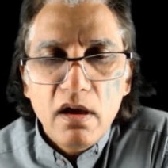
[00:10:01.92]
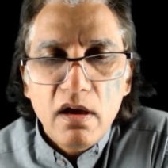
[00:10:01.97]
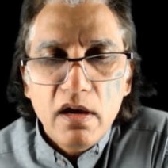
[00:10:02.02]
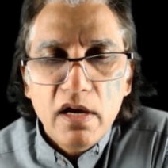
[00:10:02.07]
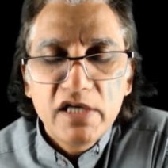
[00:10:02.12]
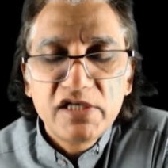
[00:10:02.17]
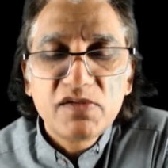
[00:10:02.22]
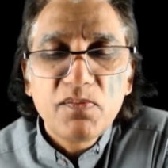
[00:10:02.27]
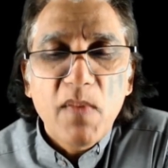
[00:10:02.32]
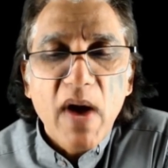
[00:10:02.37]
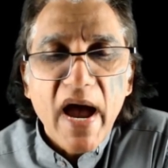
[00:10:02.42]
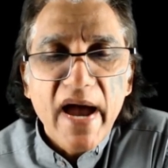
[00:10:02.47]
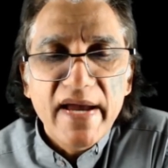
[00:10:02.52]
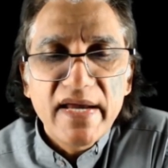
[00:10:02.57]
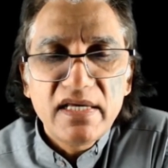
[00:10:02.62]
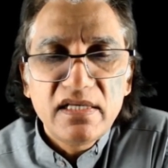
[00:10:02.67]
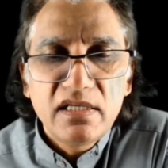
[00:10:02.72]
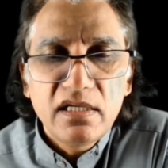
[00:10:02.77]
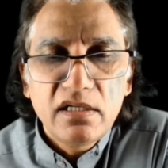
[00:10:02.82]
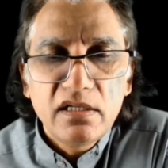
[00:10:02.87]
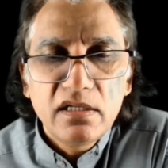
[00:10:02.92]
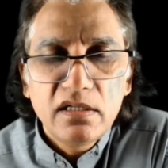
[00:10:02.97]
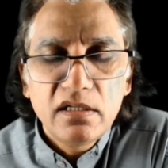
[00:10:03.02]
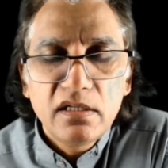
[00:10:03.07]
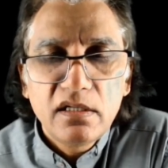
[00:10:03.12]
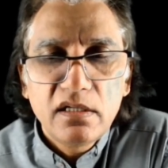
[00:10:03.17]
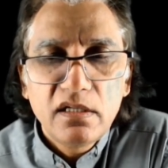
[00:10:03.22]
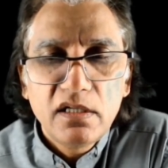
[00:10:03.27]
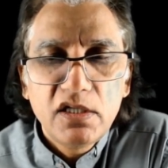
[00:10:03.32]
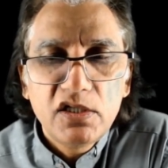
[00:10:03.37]
His mind,
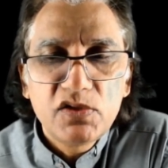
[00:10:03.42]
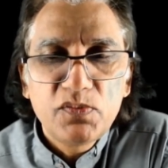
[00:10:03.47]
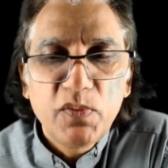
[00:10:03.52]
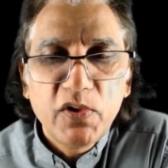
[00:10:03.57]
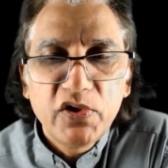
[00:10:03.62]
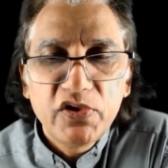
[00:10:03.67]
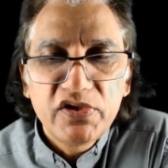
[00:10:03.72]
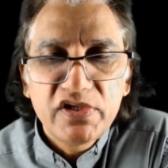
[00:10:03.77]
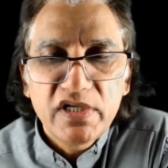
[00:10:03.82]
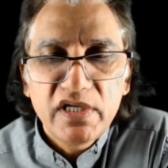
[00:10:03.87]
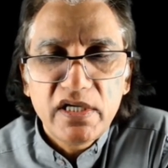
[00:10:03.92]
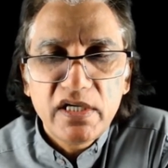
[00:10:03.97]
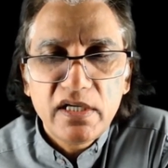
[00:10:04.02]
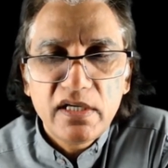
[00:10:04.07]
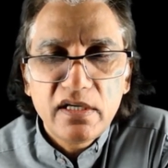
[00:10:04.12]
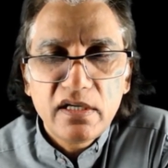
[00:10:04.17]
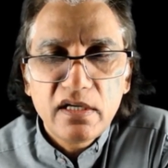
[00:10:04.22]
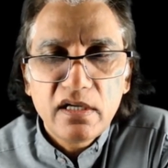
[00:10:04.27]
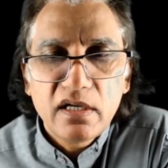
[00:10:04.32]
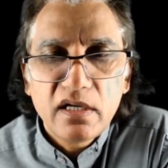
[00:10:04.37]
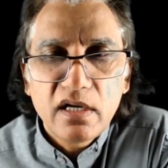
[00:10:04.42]
his body,